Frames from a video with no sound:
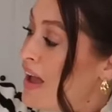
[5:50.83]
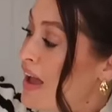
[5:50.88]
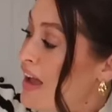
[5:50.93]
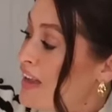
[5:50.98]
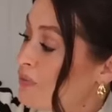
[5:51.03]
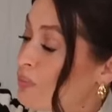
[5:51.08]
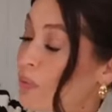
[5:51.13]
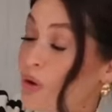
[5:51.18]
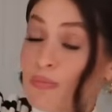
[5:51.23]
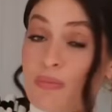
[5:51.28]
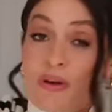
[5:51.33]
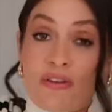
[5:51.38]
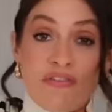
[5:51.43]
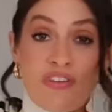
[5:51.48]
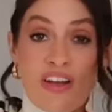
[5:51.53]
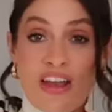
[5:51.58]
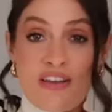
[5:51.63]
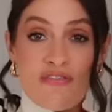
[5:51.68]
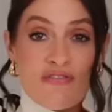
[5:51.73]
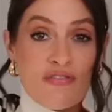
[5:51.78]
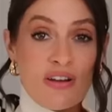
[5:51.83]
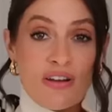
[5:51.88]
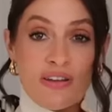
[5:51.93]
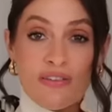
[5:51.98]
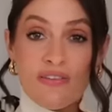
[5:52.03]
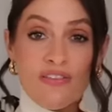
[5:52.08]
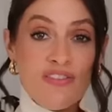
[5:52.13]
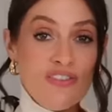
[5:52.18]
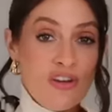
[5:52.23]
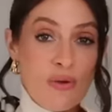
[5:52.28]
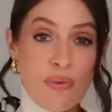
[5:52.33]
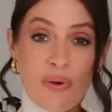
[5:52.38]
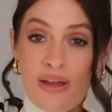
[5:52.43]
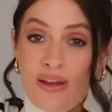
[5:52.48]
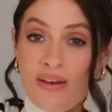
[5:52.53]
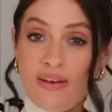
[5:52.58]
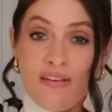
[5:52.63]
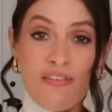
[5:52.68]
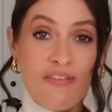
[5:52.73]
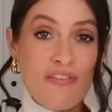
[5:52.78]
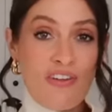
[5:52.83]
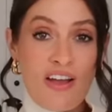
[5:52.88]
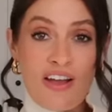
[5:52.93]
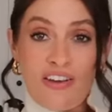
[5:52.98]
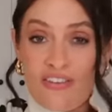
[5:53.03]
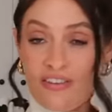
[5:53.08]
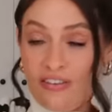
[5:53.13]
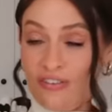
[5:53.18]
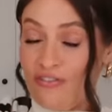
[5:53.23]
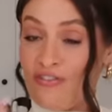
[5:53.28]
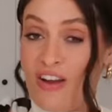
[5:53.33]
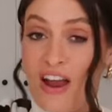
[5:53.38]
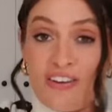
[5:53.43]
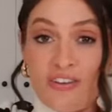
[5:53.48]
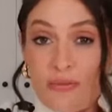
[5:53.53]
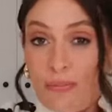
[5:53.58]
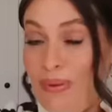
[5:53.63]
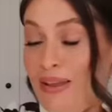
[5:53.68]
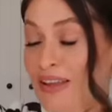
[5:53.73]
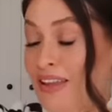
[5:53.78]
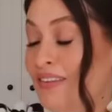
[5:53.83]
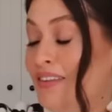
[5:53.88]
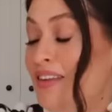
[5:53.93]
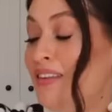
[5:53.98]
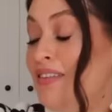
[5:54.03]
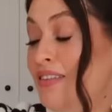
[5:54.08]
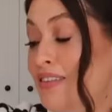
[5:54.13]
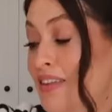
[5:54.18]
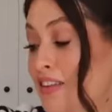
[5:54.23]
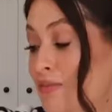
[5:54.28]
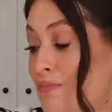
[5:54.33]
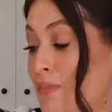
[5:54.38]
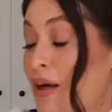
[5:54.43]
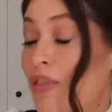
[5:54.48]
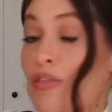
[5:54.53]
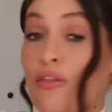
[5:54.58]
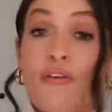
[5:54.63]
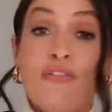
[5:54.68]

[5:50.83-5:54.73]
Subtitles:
it's one of my favourite new in fashion pieces this month.